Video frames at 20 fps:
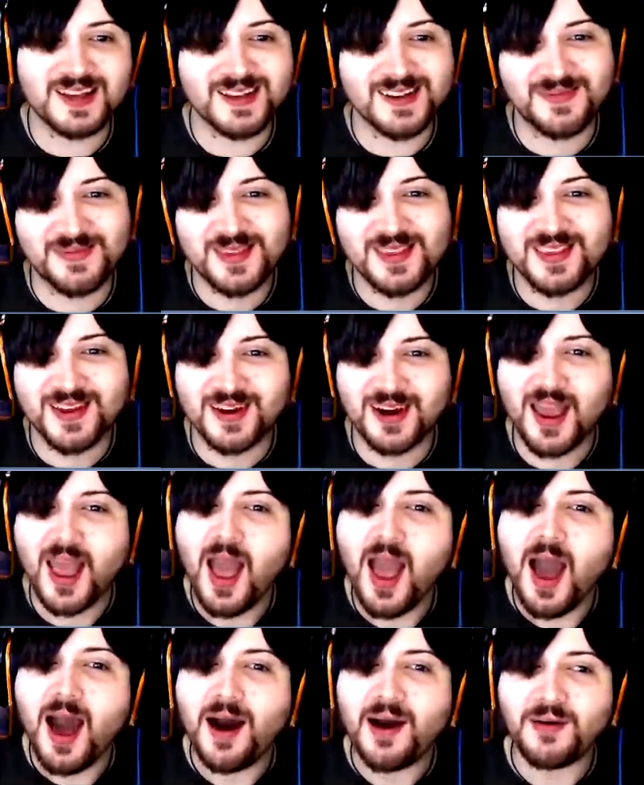I'm sorry,
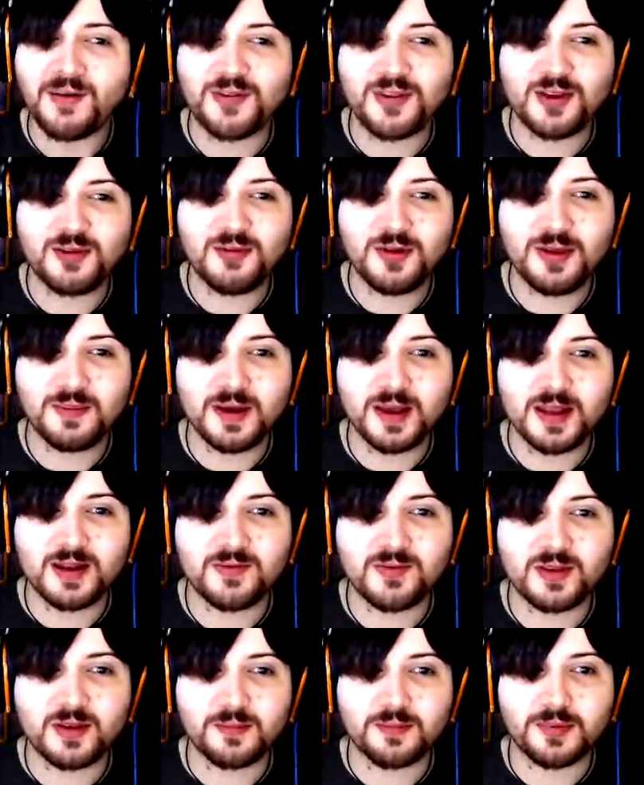I think we might
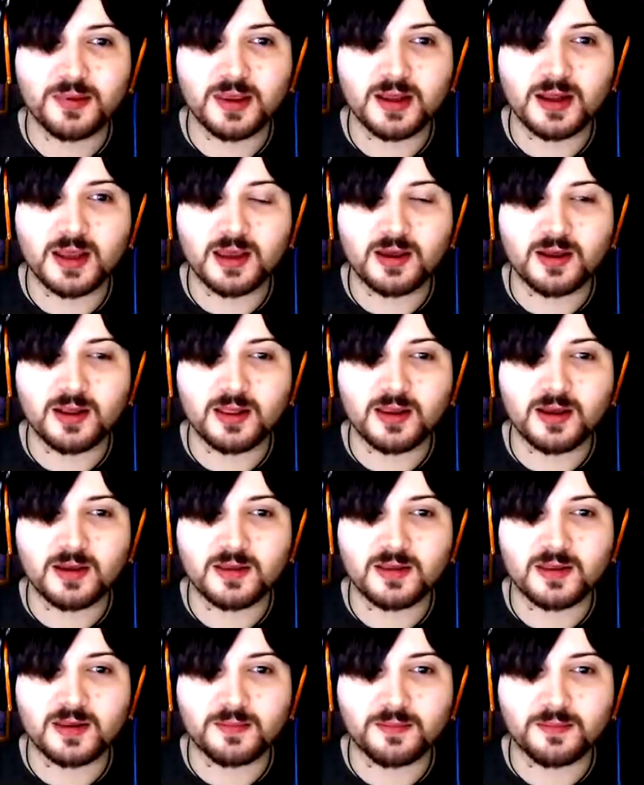have completely got
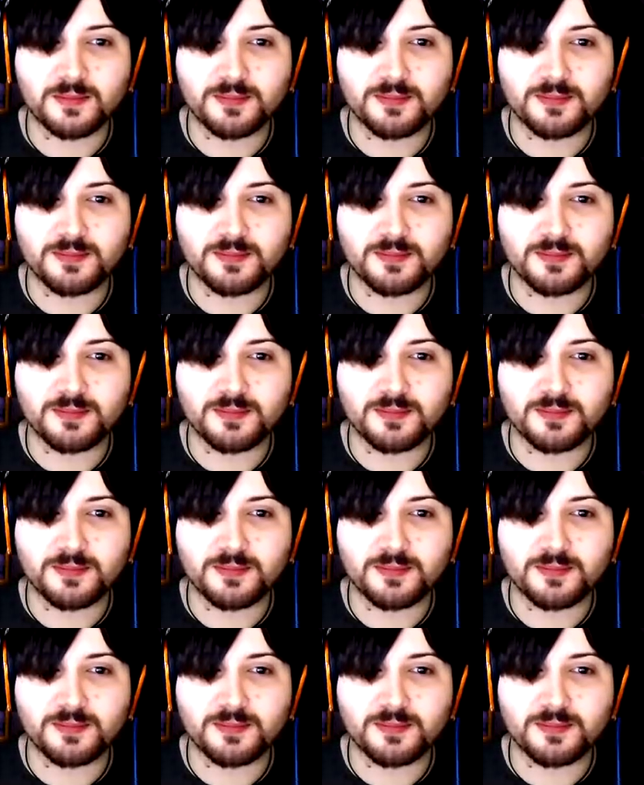lost in...